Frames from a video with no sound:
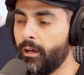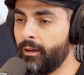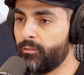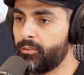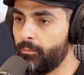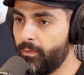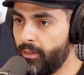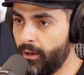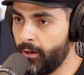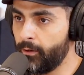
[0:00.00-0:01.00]
And then from
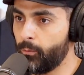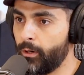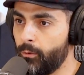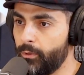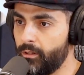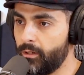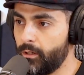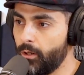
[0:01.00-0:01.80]
there, where we